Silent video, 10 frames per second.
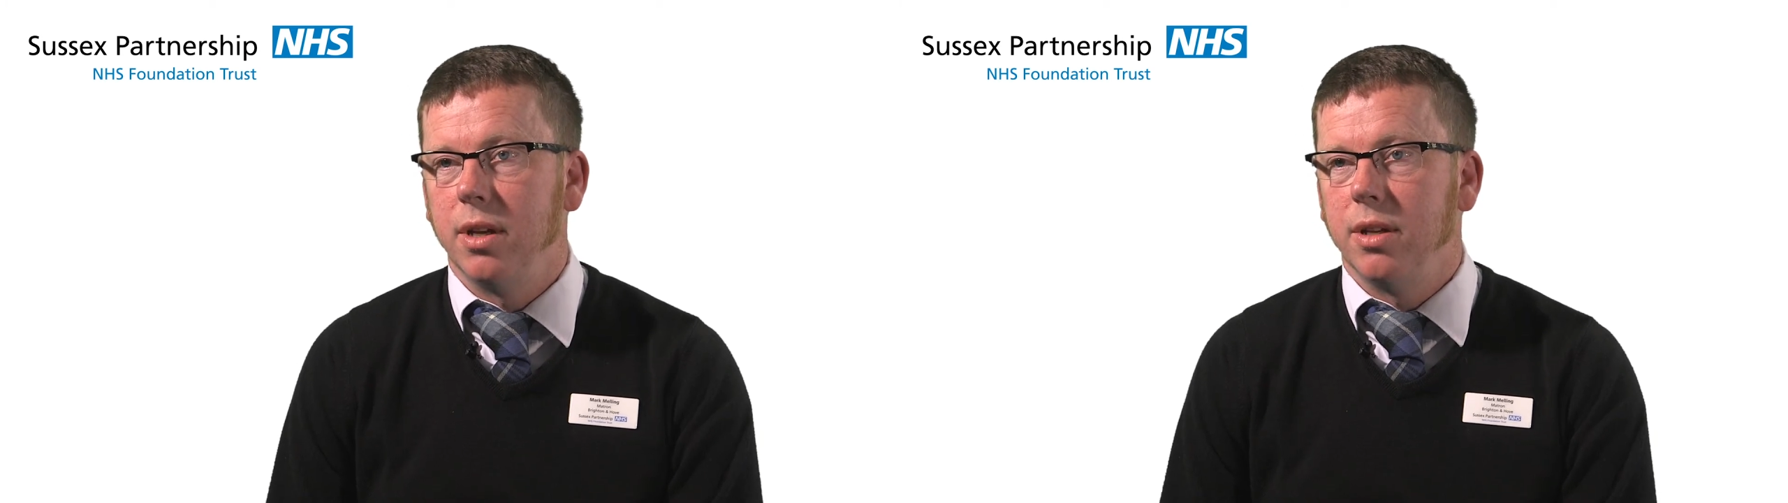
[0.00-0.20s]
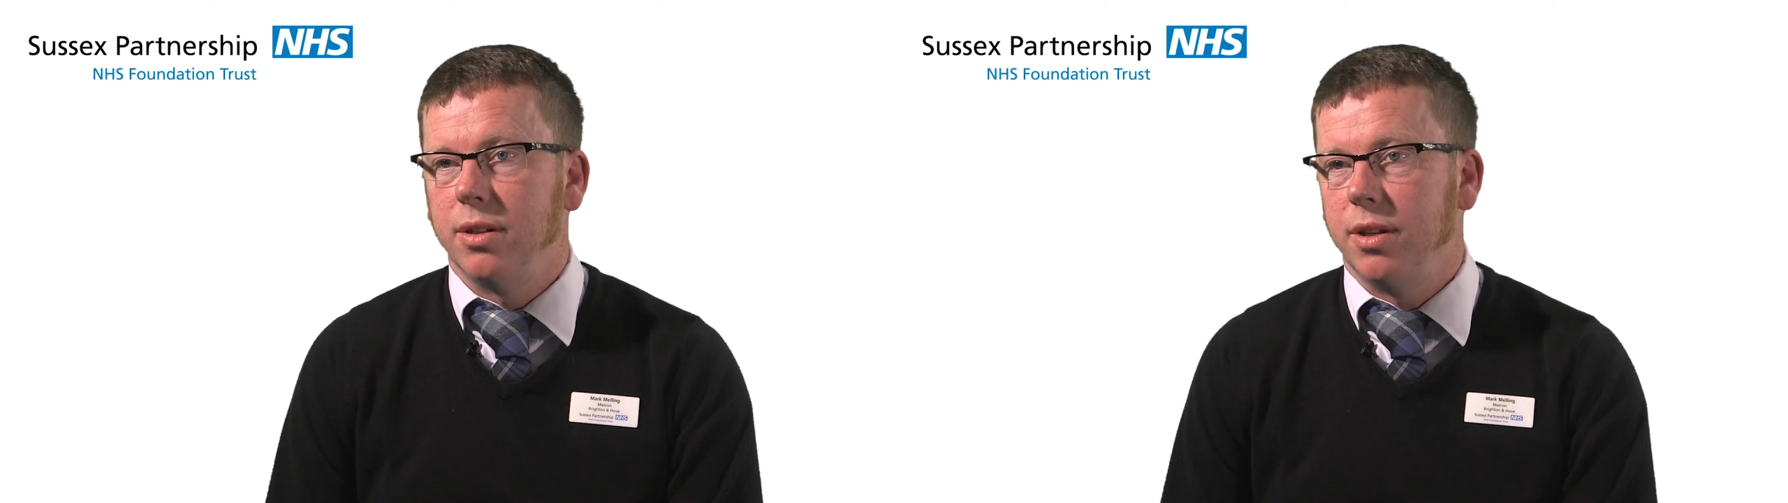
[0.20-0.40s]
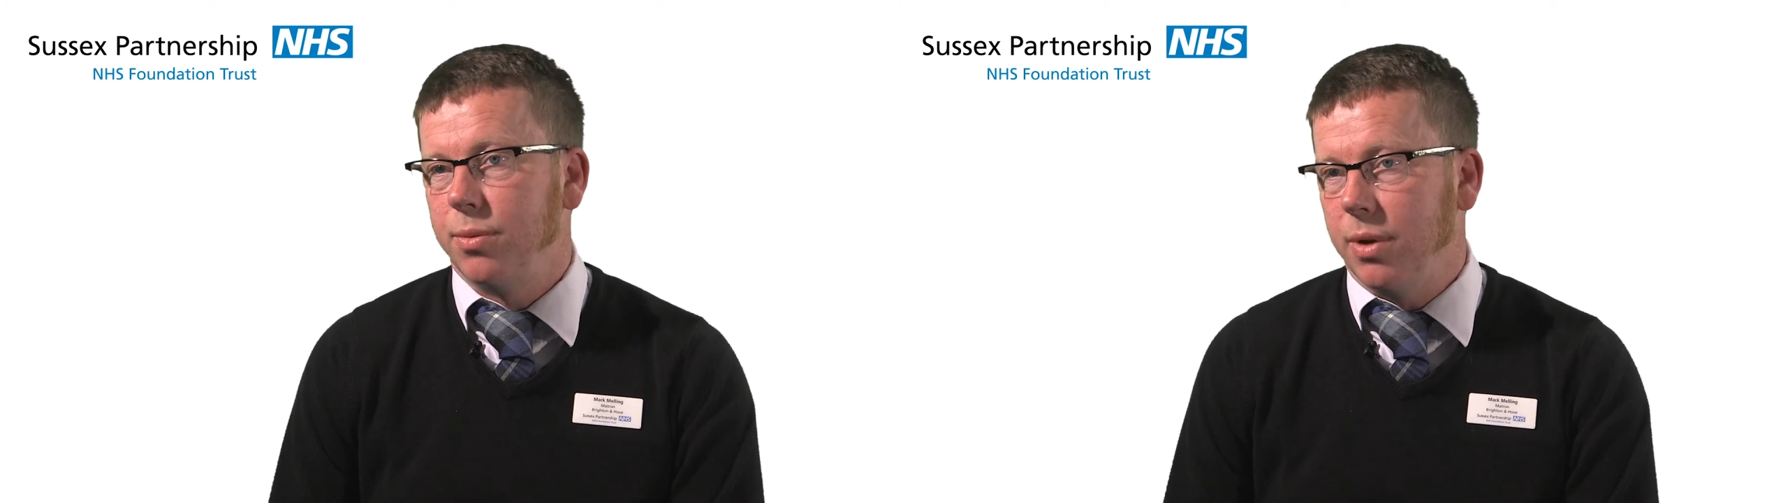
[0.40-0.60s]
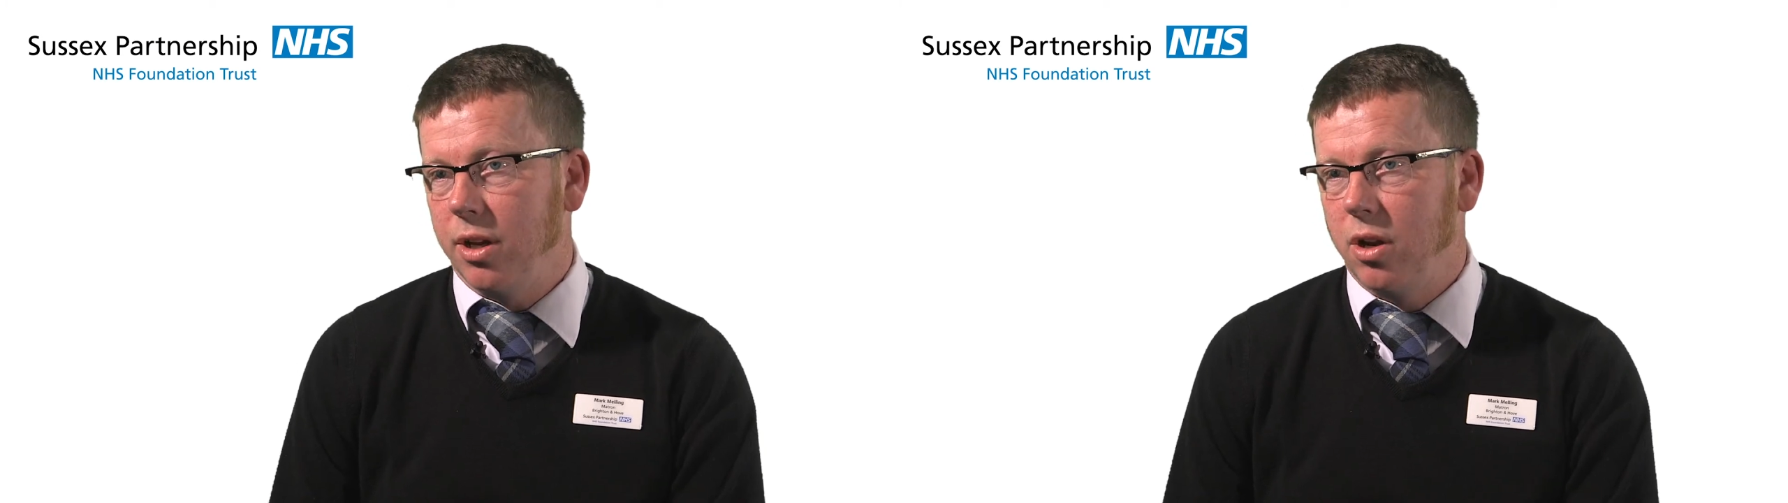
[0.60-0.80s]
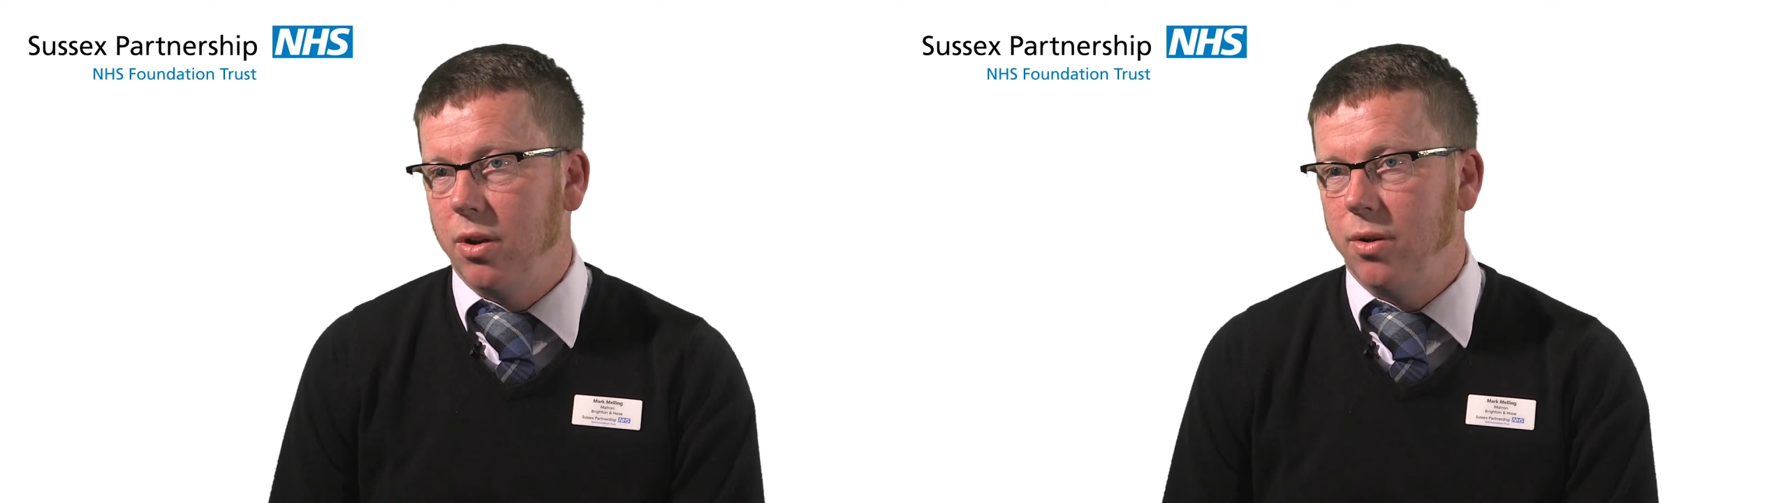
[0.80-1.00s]
So this will
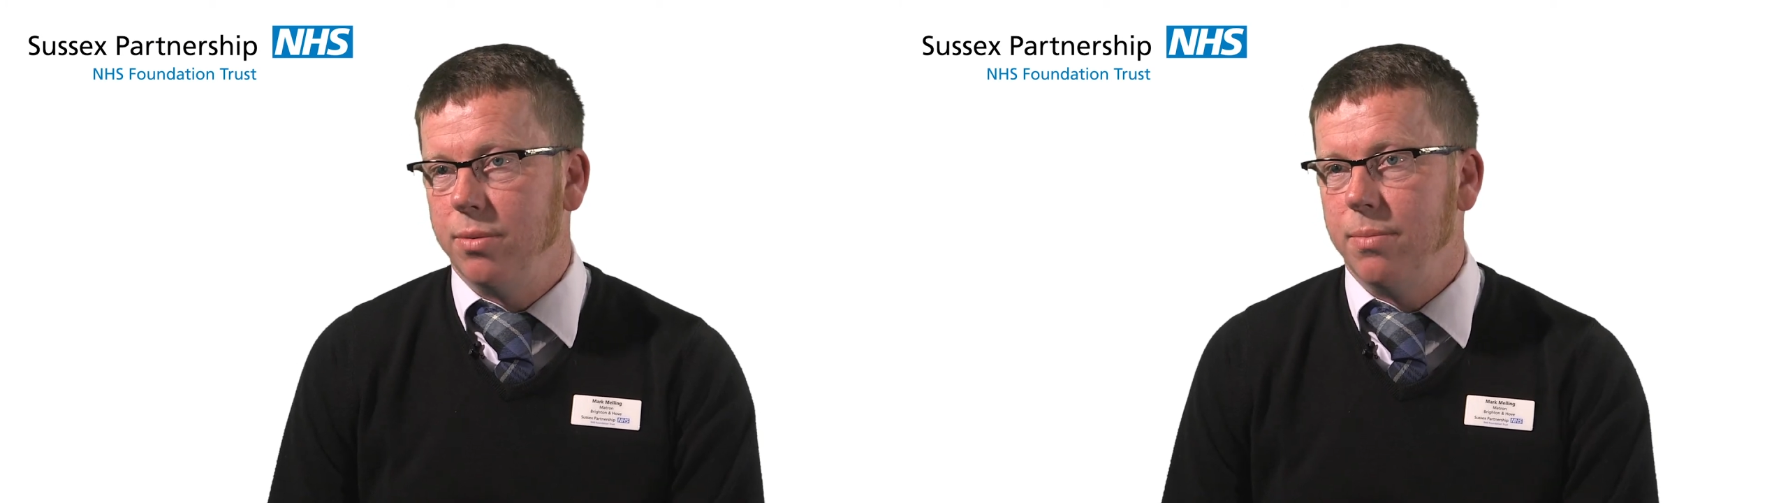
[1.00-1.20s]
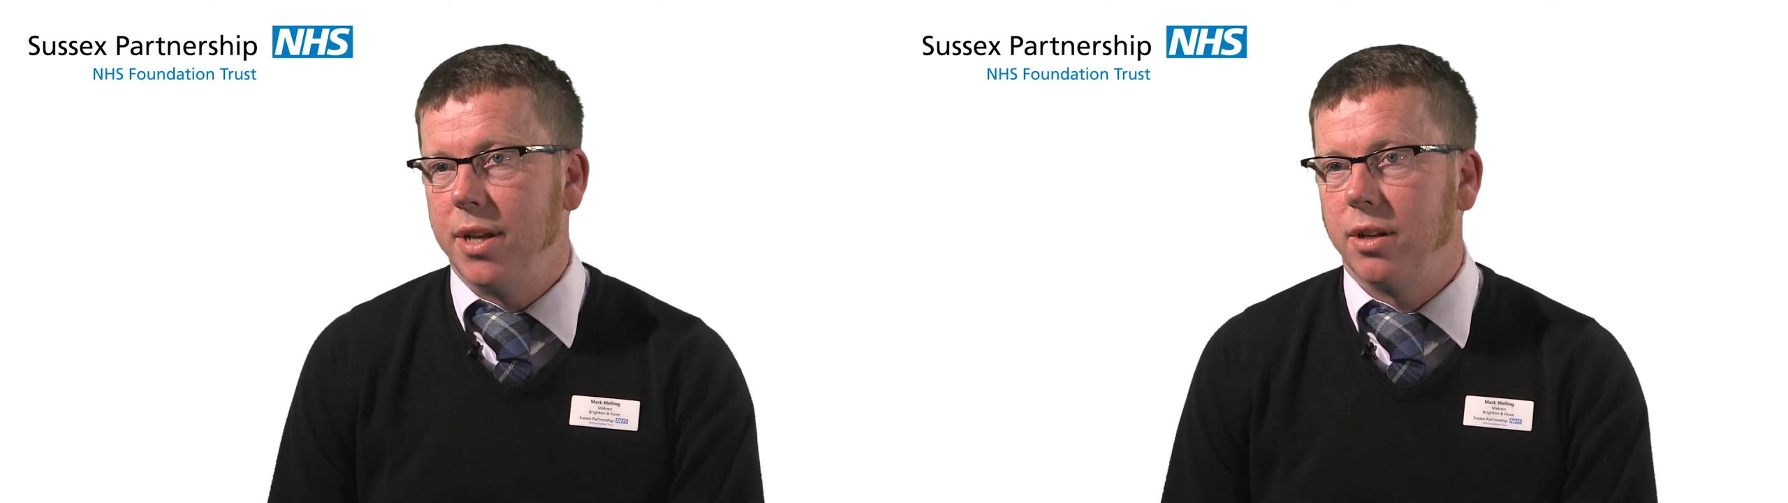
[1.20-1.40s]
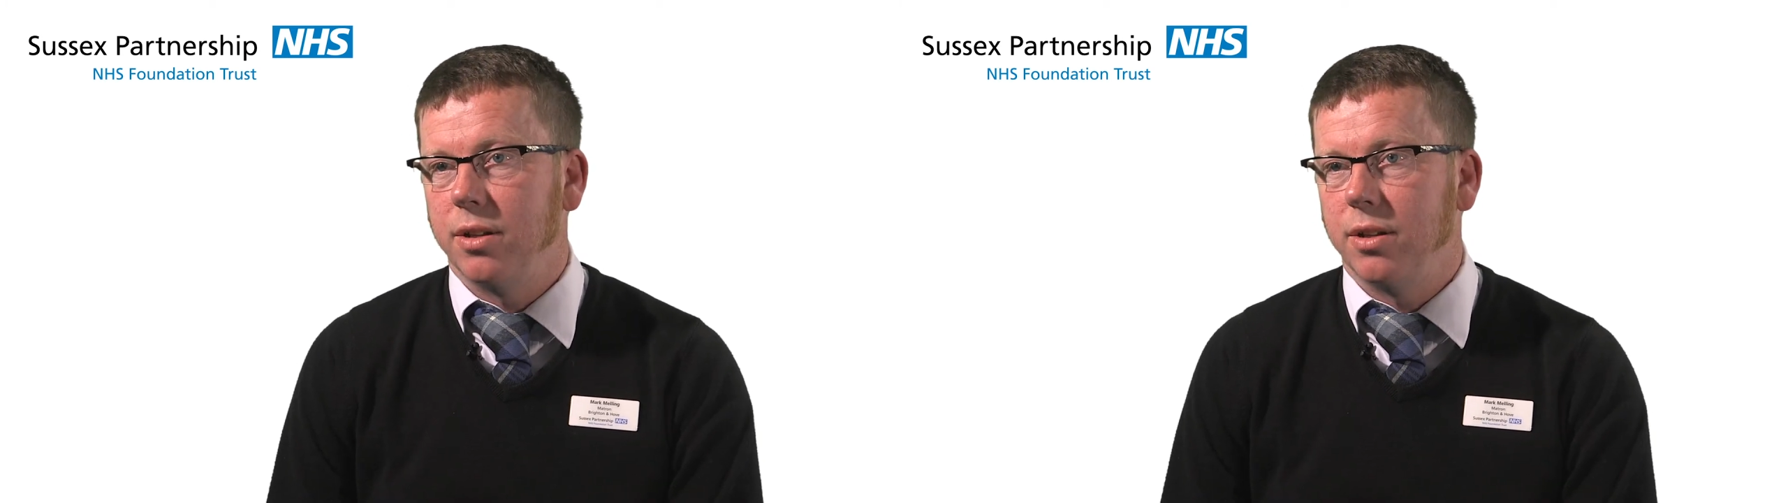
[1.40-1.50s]
include medical